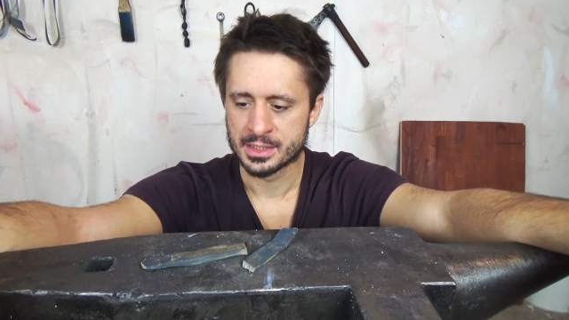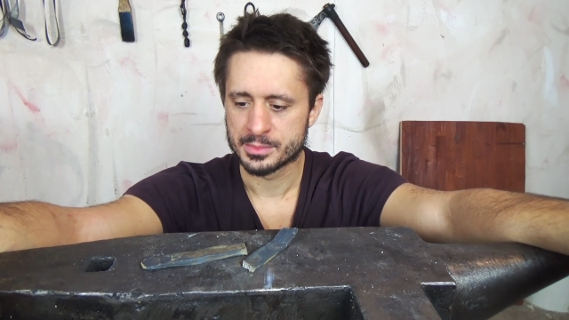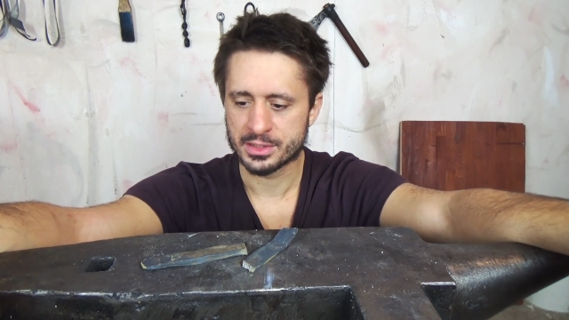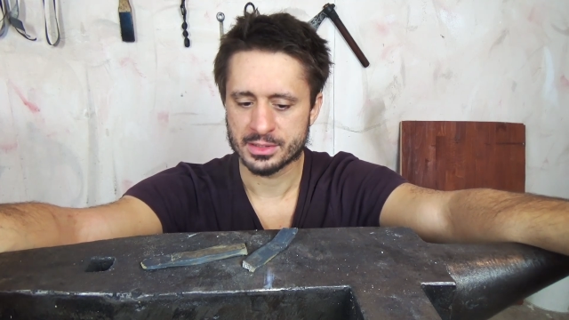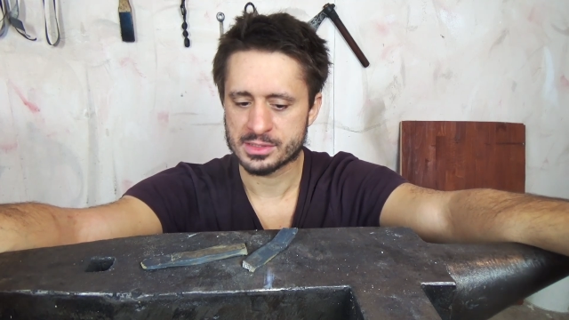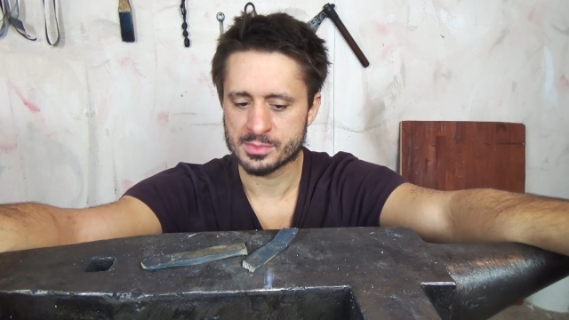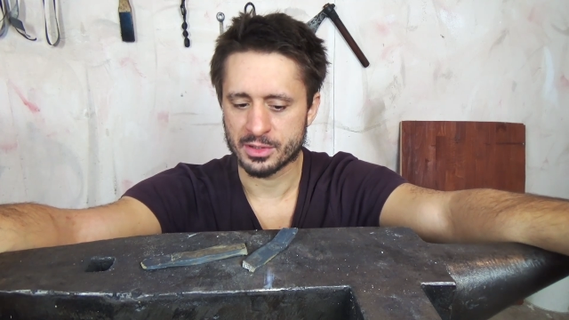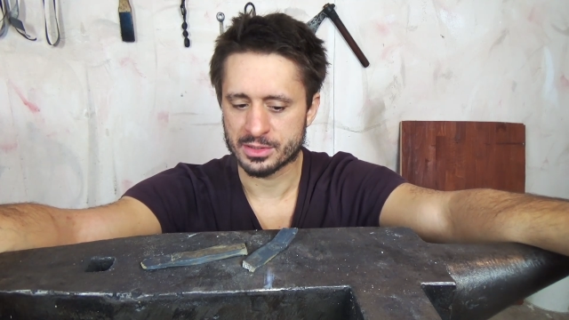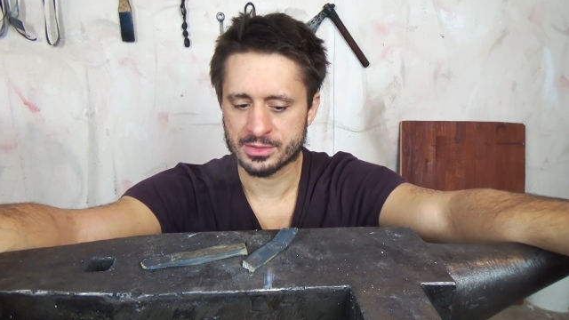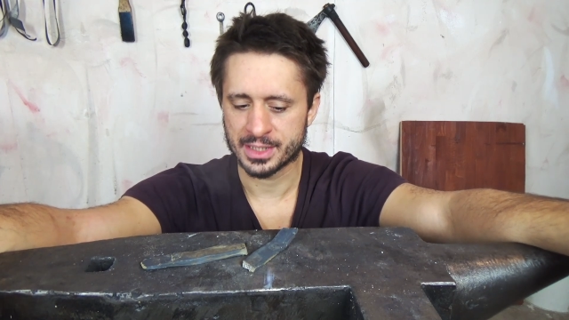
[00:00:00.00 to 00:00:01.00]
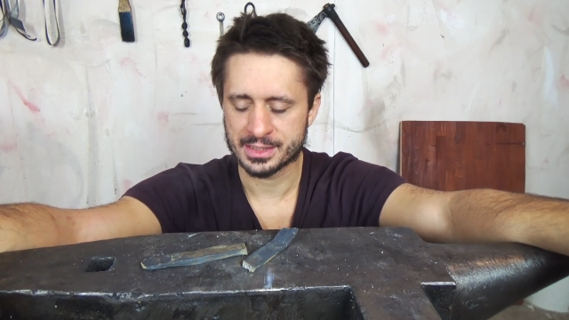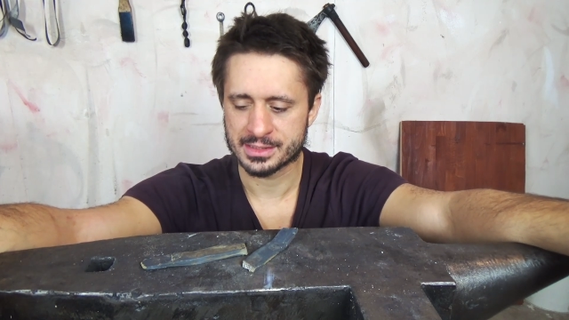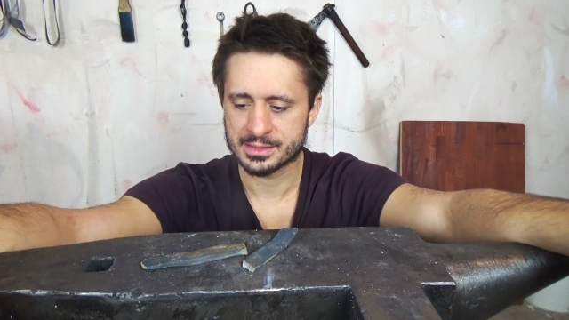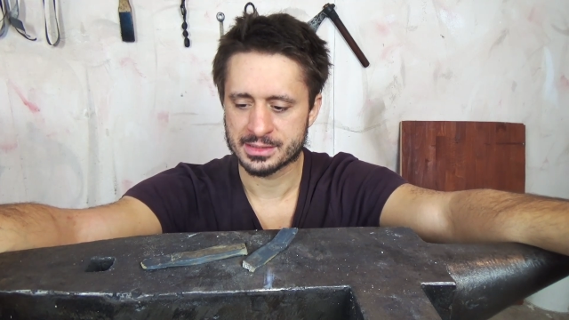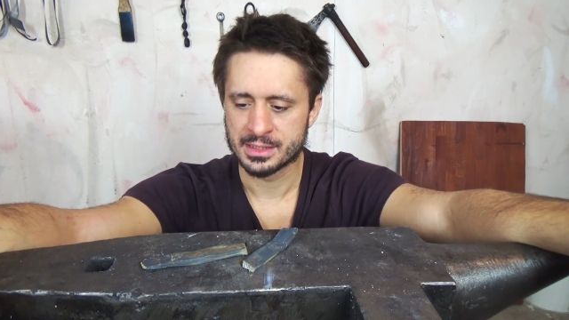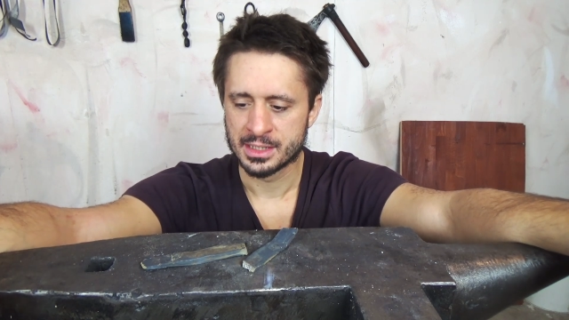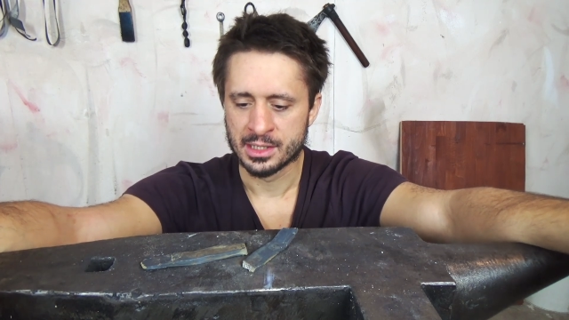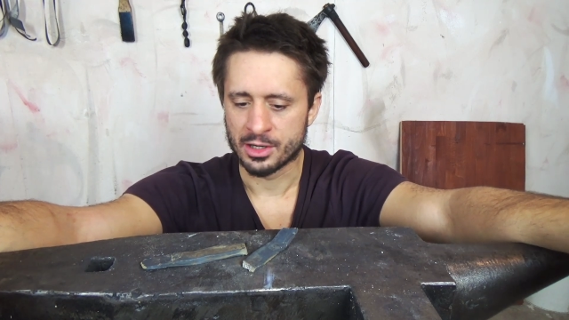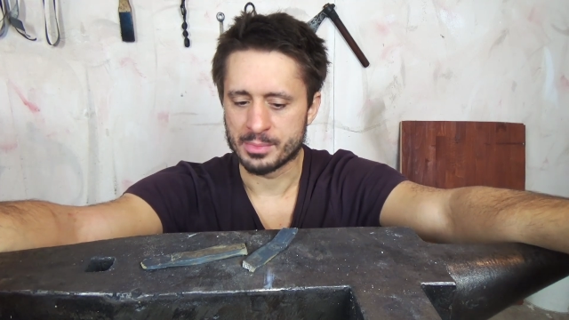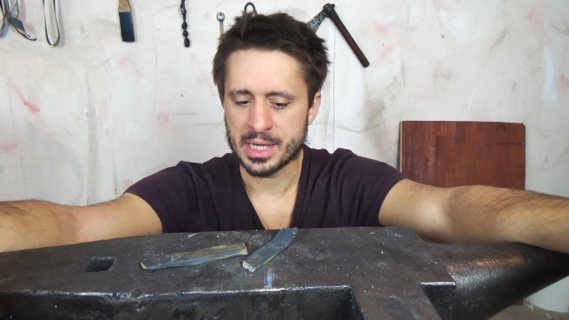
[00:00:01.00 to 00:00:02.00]
because small cracks
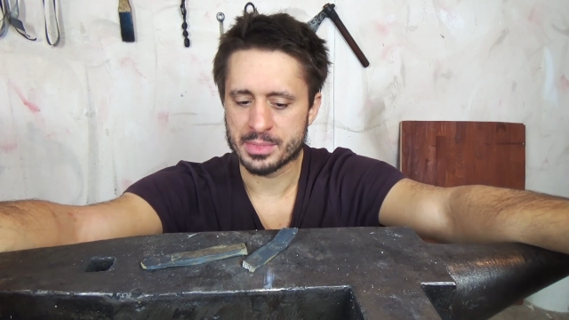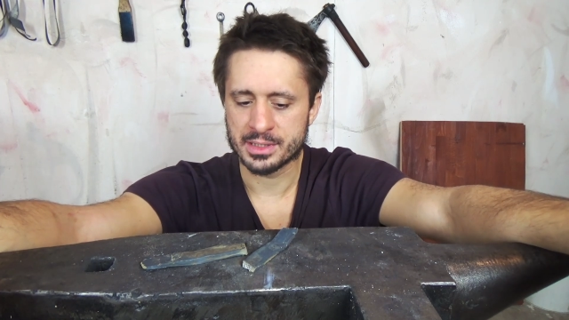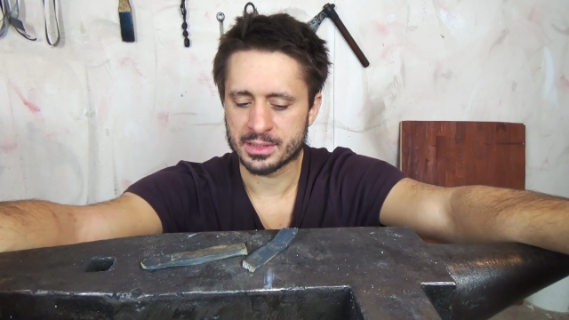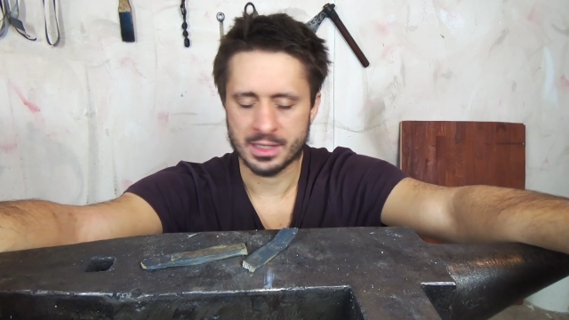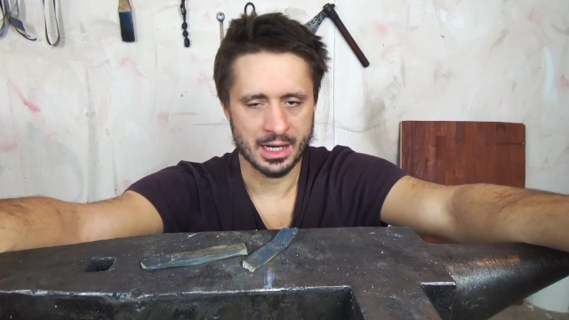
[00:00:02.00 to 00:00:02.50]
or maybe